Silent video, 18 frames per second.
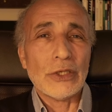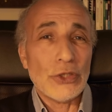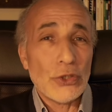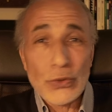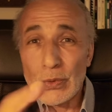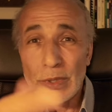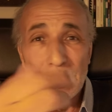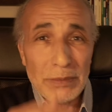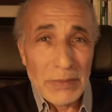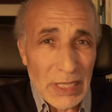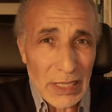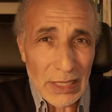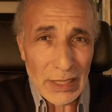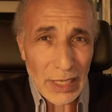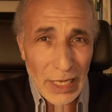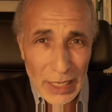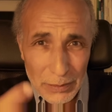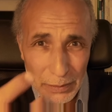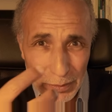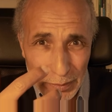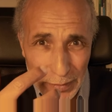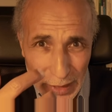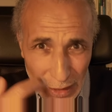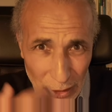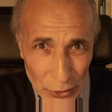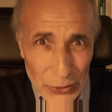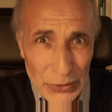you and me, I'm
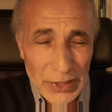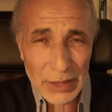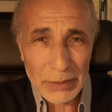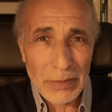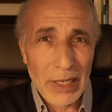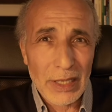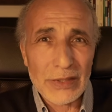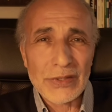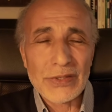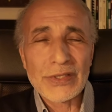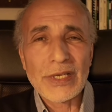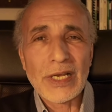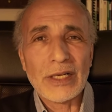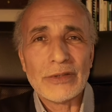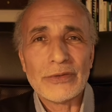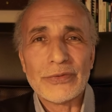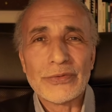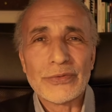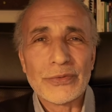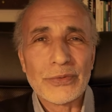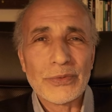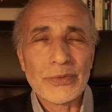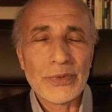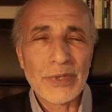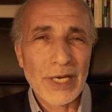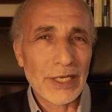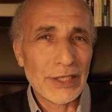including myself,
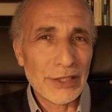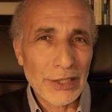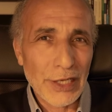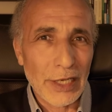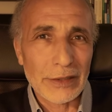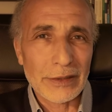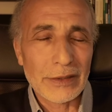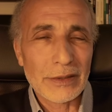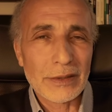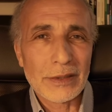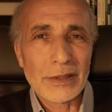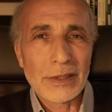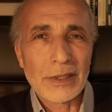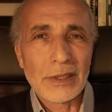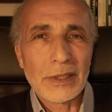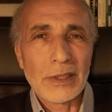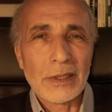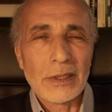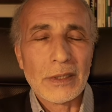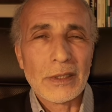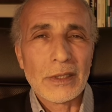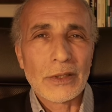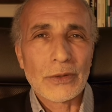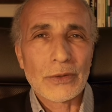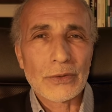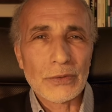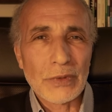we are not
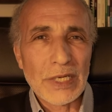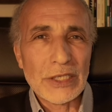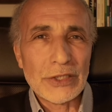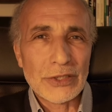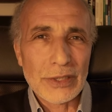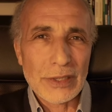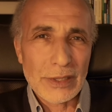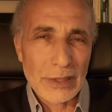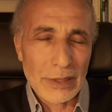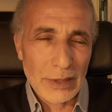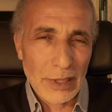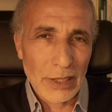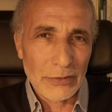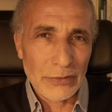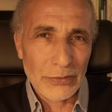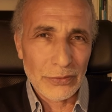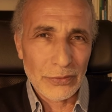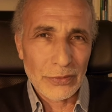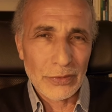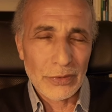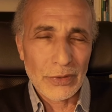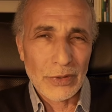courageous enough.